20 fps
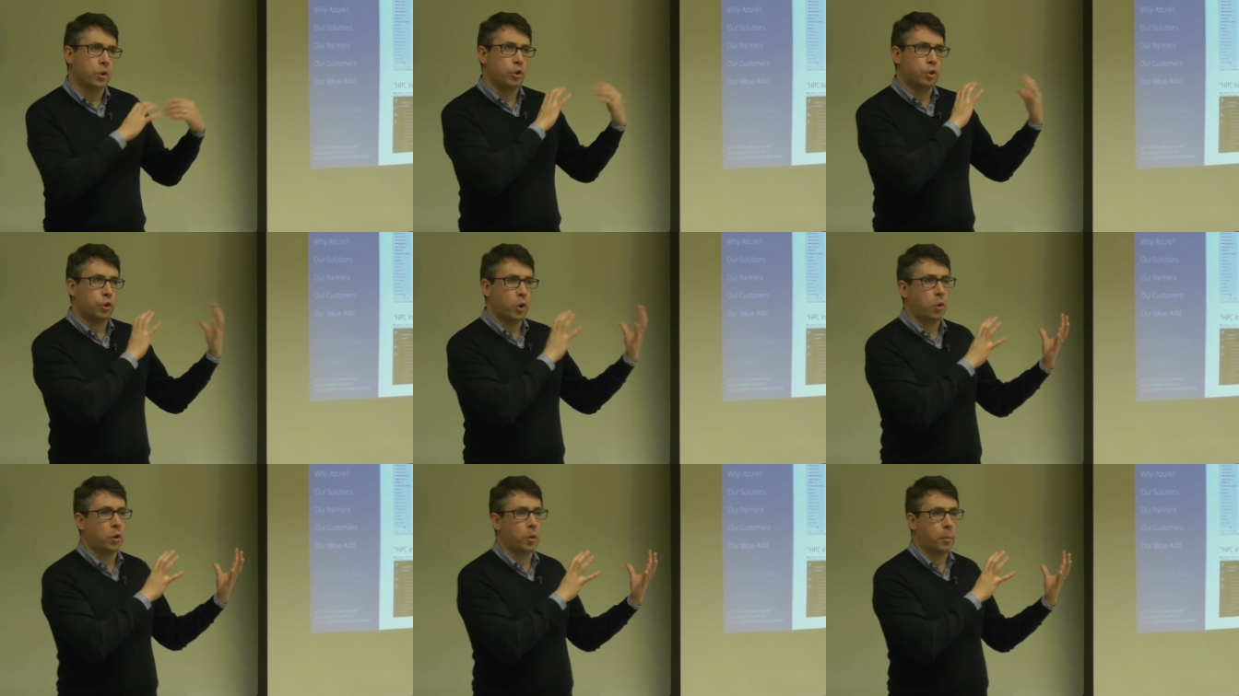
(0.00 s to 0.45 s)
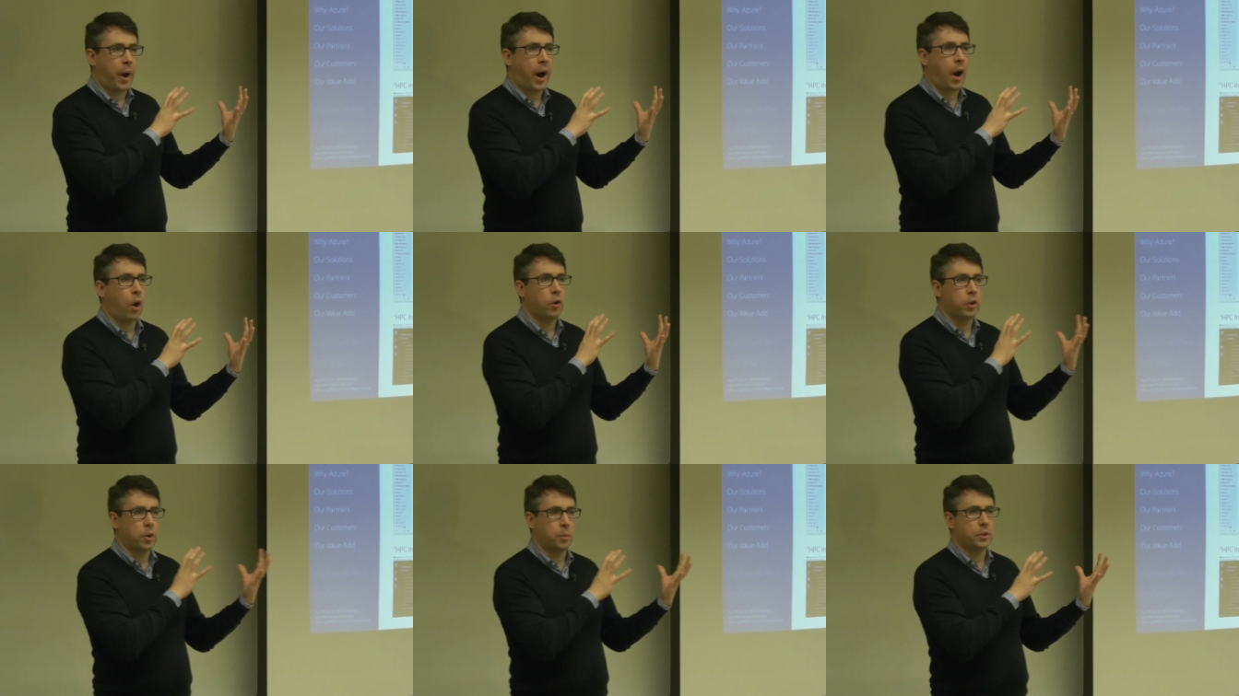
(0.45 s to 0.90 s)
show the
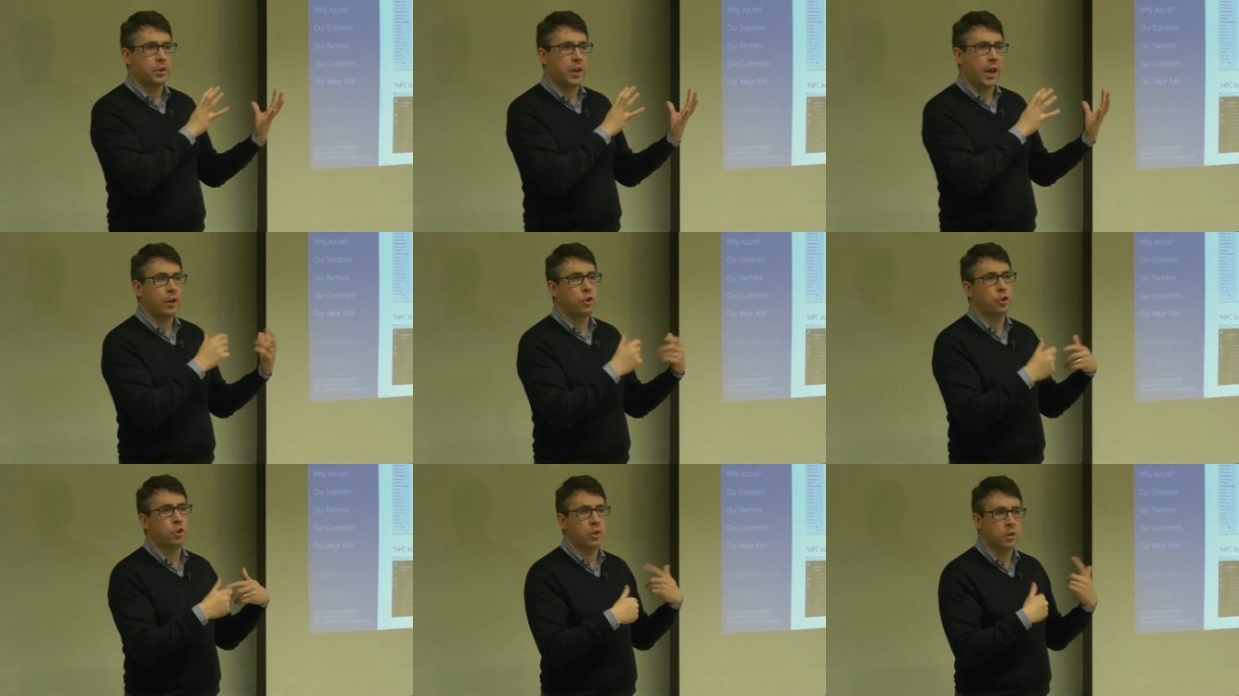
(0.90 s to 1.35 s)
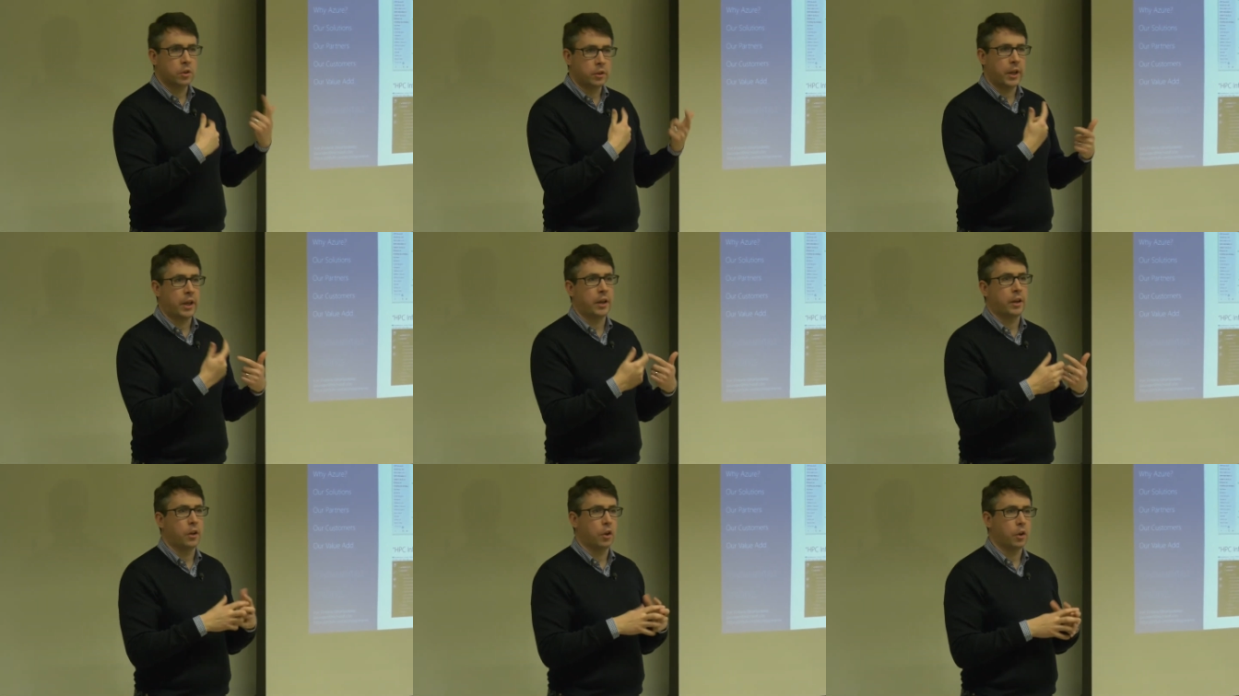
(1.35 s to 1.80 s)
power and the potential,
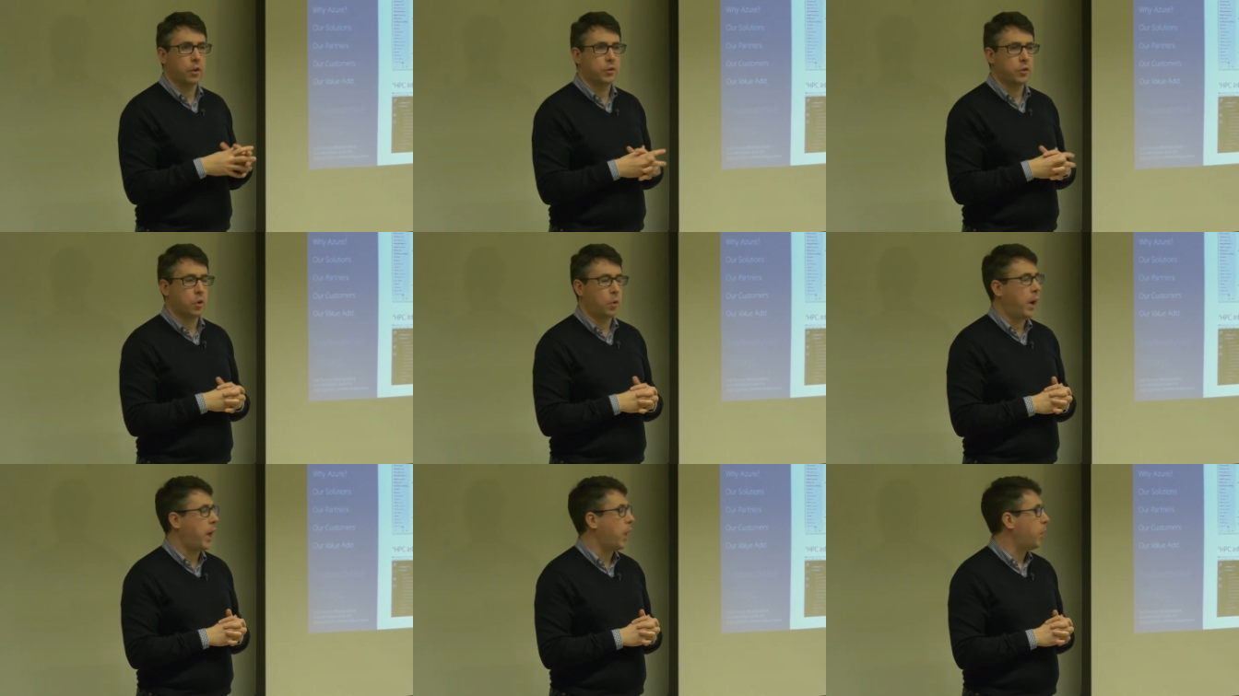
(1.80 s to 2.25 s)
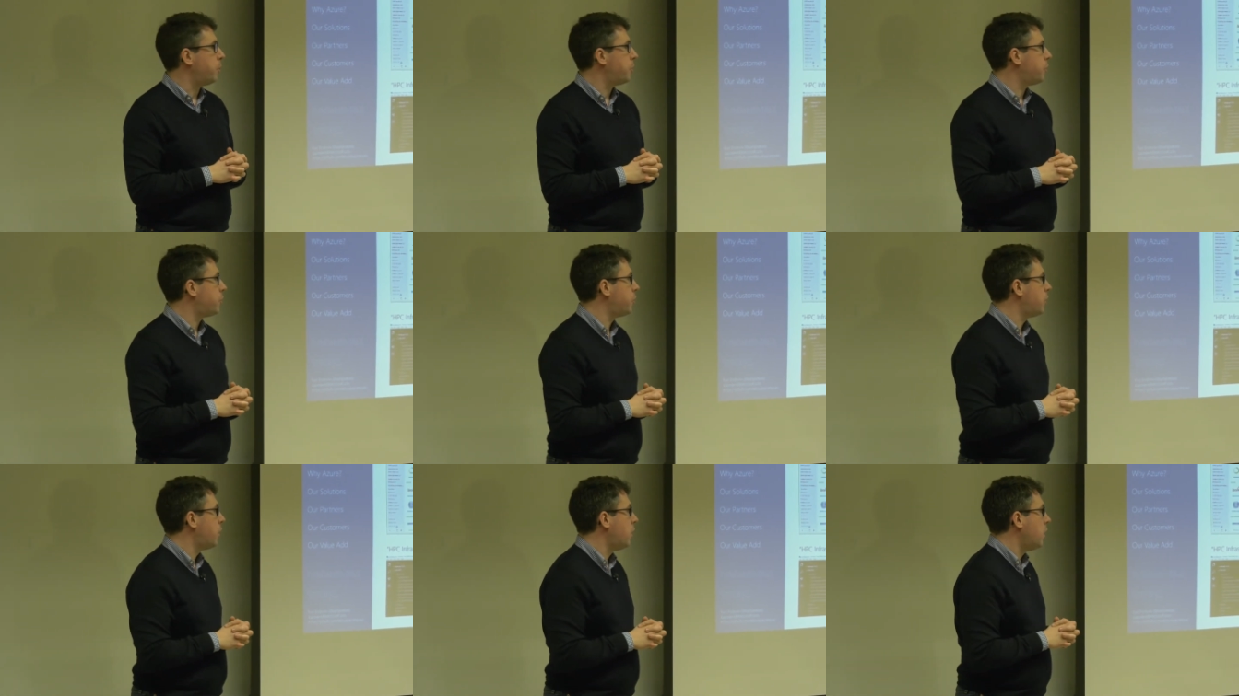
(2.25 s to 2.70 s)
then it also
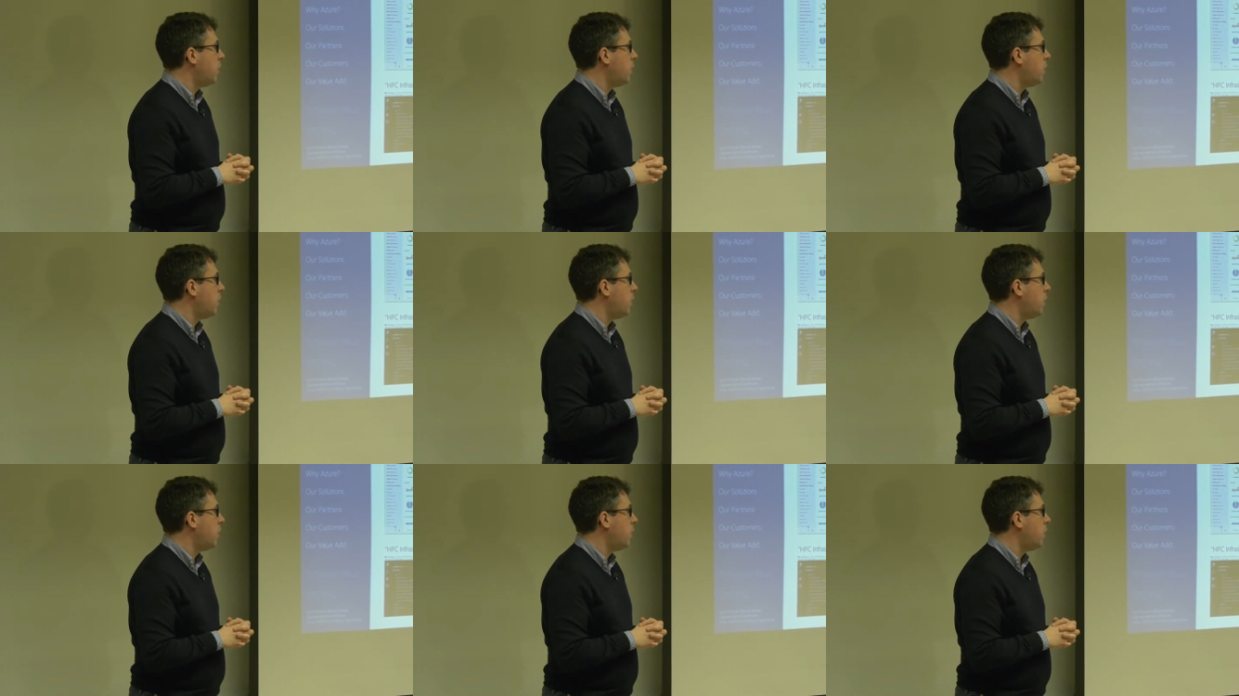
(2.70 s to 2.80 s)
helps.